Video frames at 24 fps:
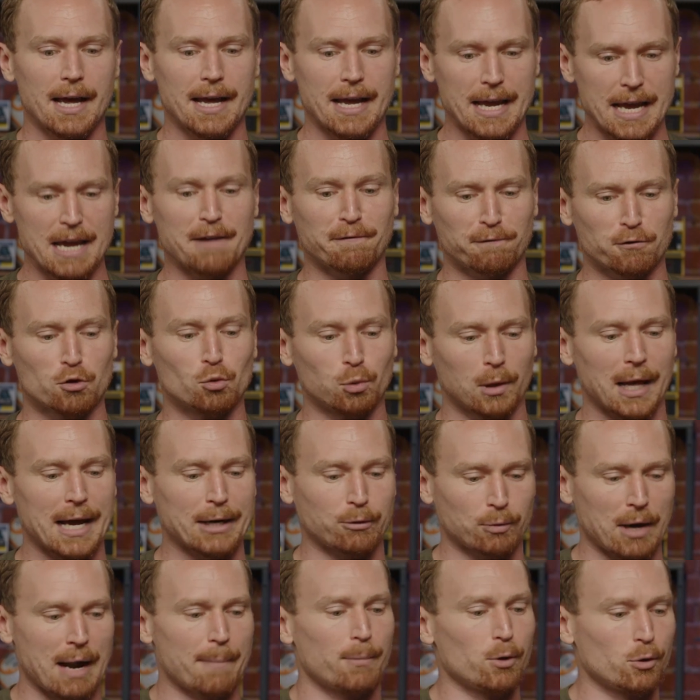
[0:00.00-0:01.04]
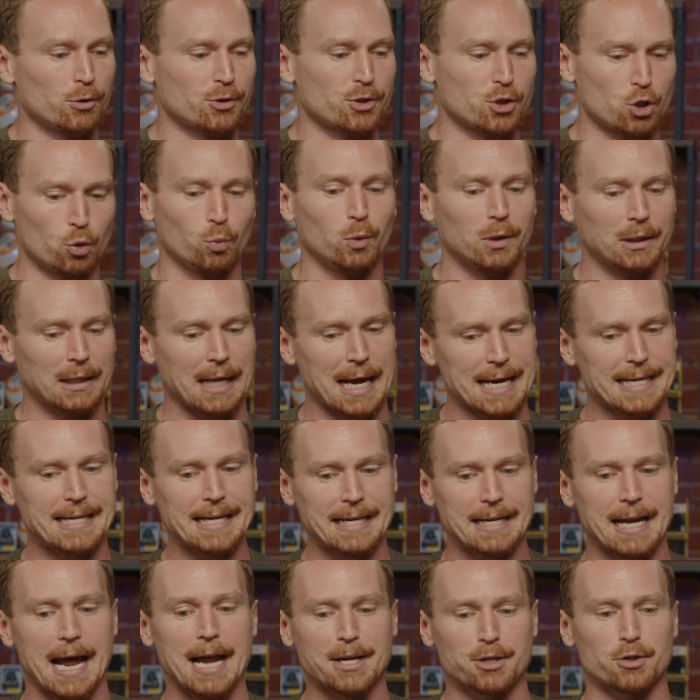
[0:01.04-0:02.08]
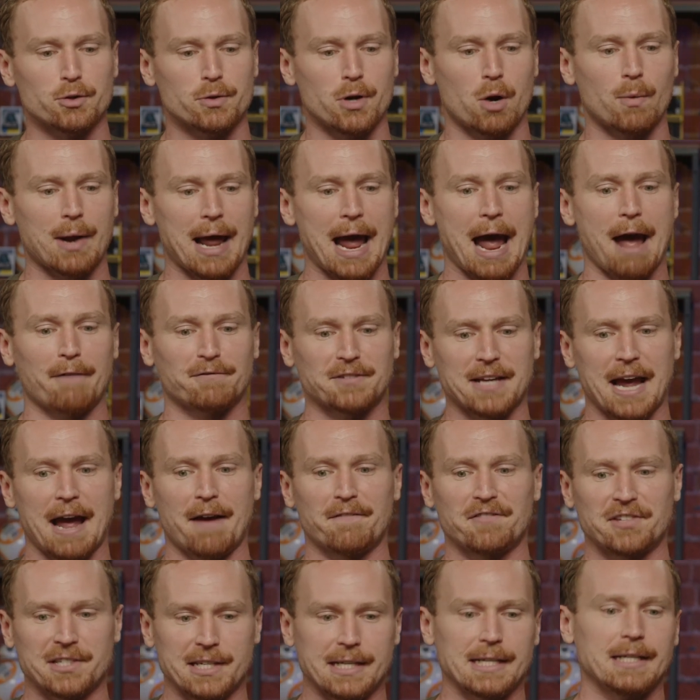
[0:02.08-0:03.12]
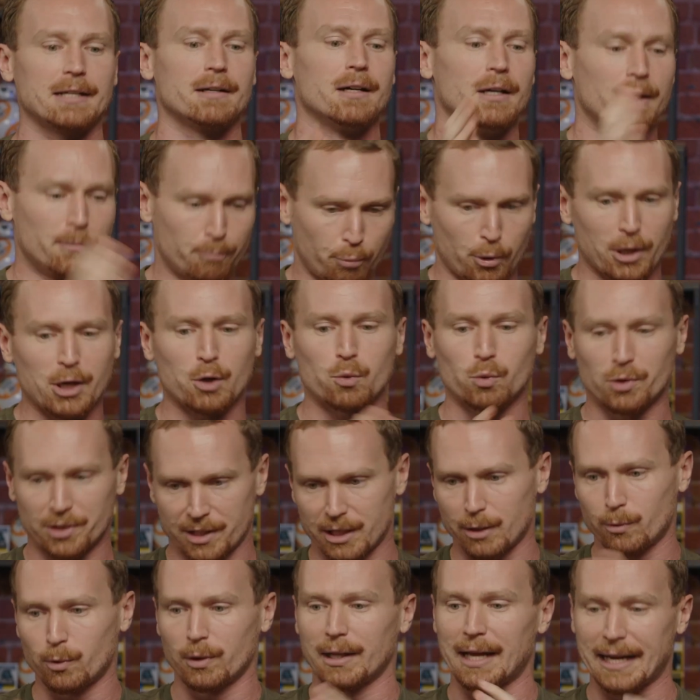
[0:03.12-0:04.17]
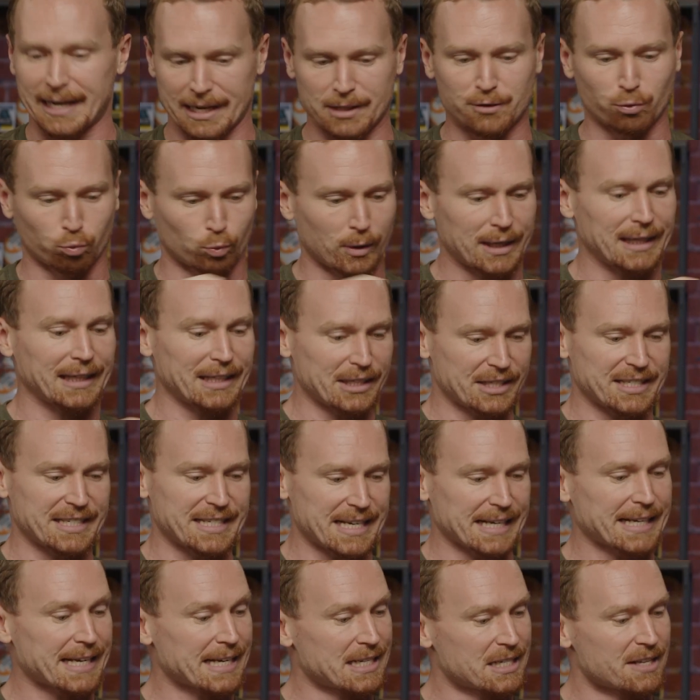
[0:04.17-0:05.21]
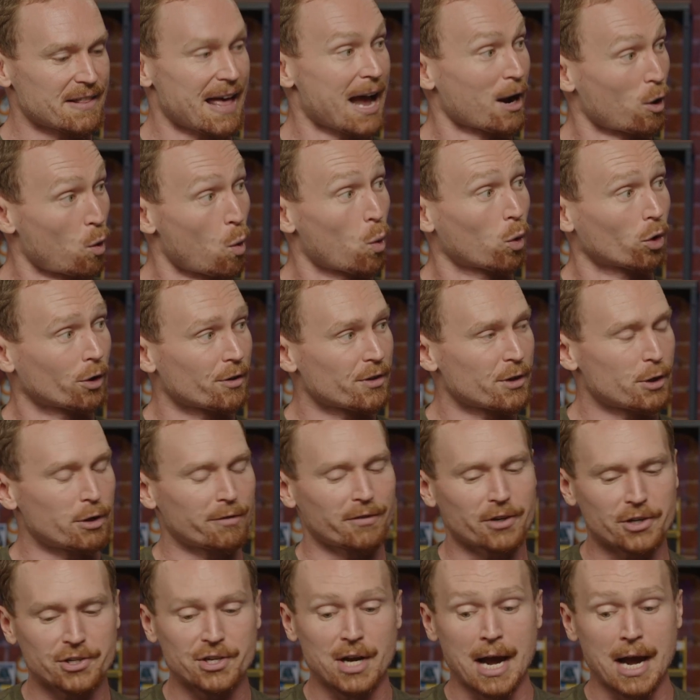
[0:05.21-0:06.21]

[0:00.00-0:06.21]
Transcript: if you like Rebels, you will like it, and you don't have to have seen prequel, sequel. Like, it's sure. really sticking to that corner of the universe.